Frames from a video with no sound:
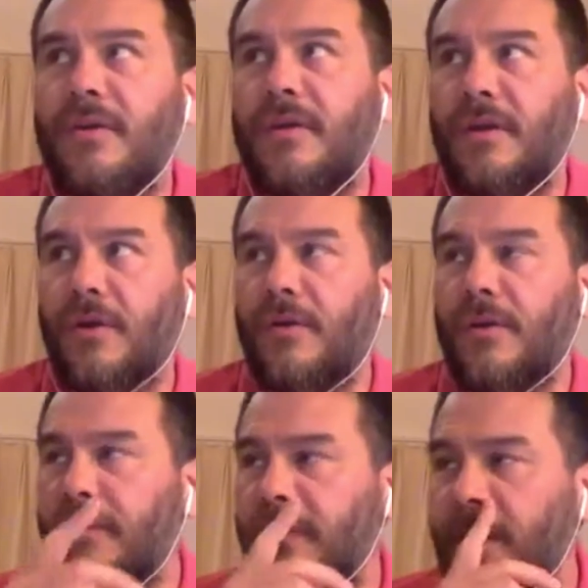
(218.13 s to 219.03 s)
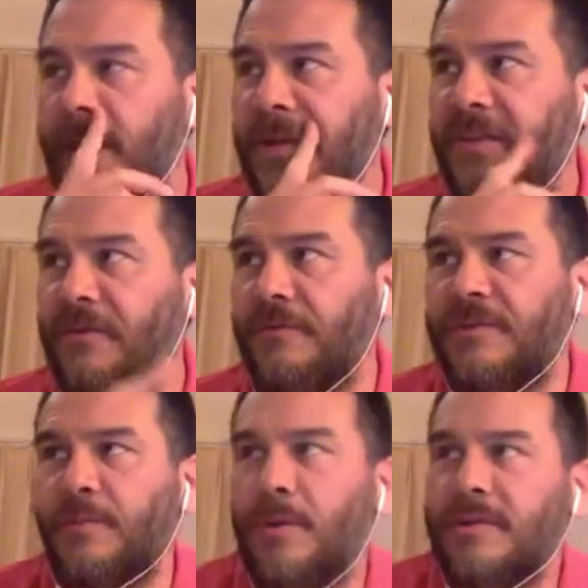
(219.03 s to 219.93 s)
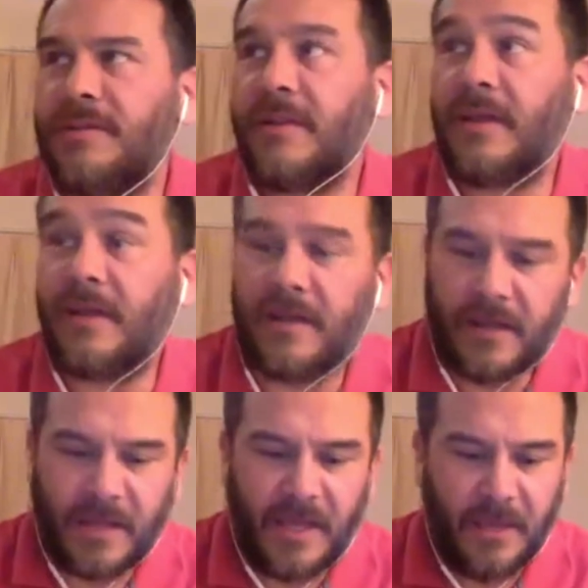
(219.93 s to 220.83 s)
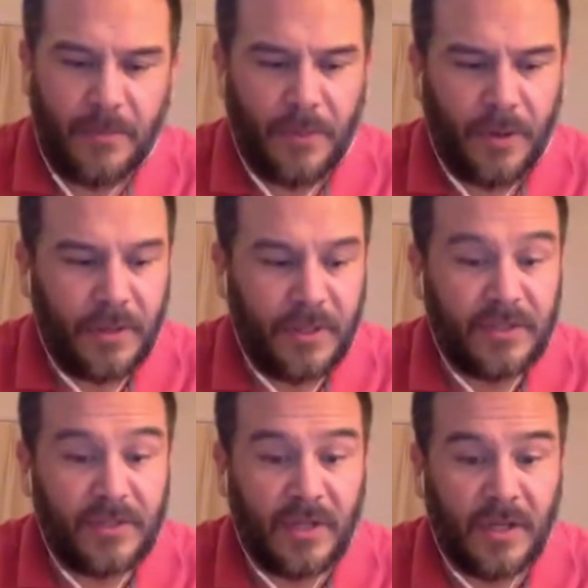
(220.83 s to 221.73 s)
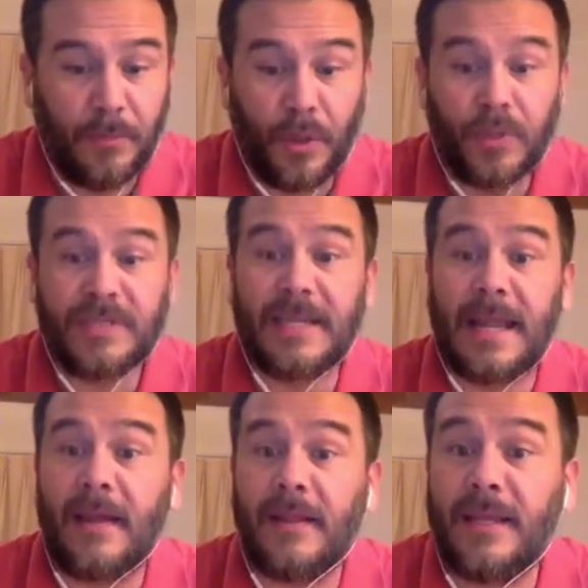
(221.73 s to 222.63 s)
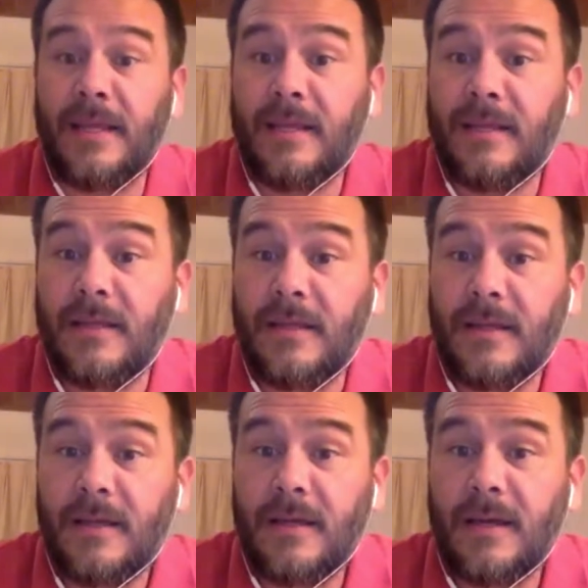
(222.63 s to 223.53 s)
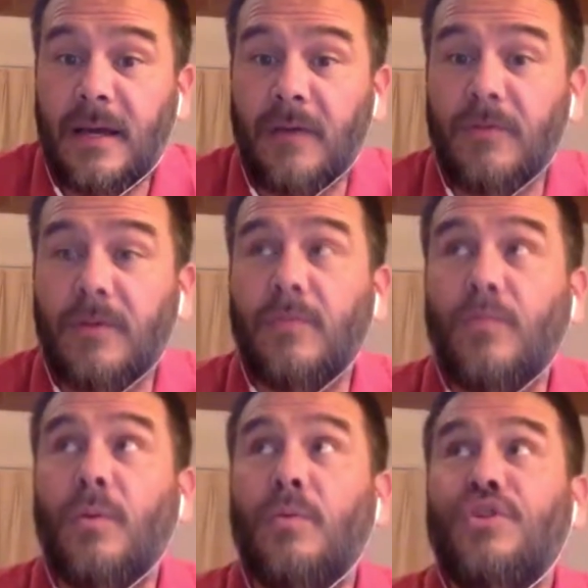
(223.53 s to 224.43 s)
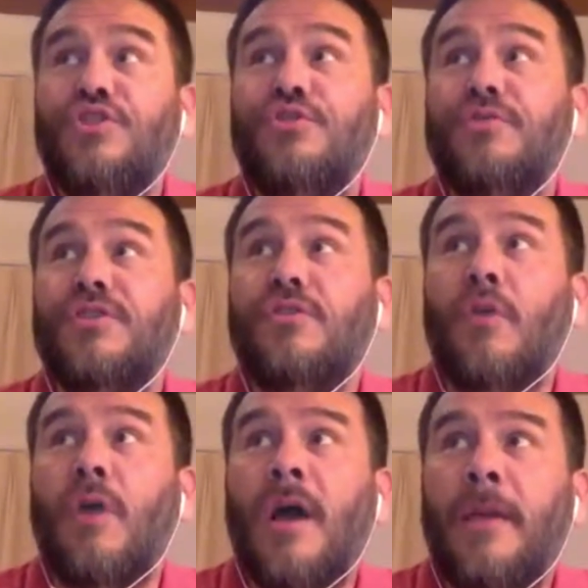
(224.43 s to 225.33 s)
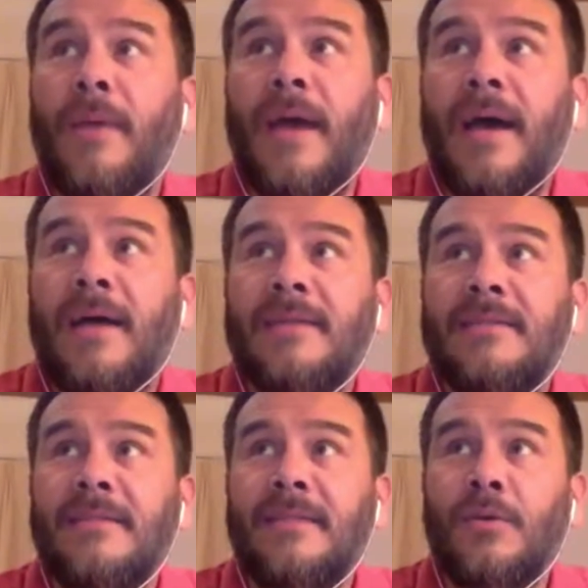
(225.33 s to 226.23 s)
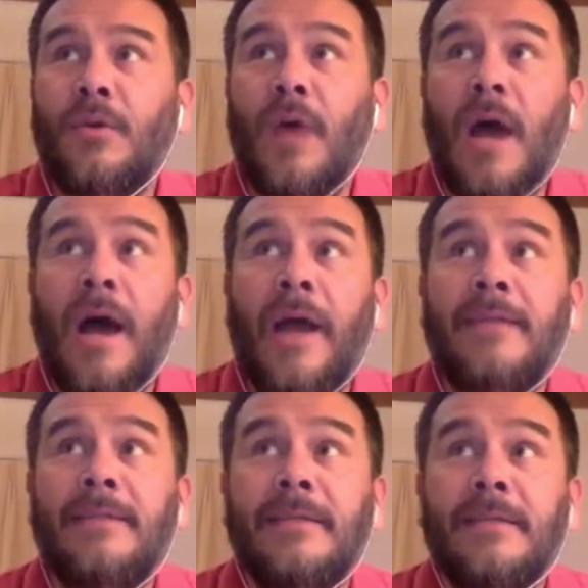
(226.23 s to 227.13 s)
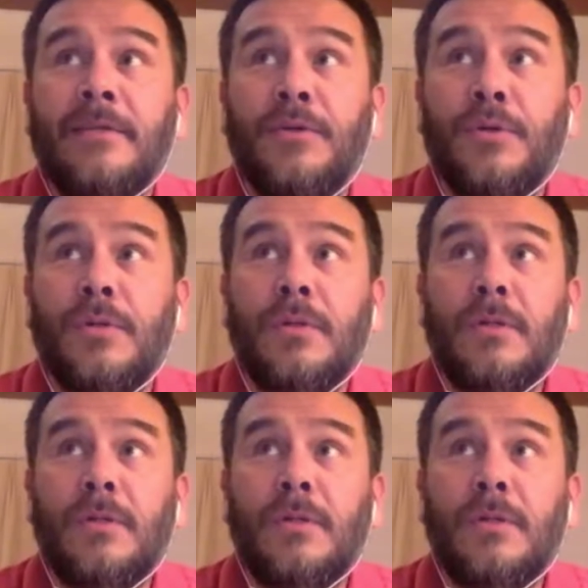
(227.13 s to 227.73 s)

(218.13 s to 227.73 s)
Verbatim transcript: earlier in that, in your response, that a, a key part is uh, personality. Mm-hmm. How, what would you describe as the, your ideal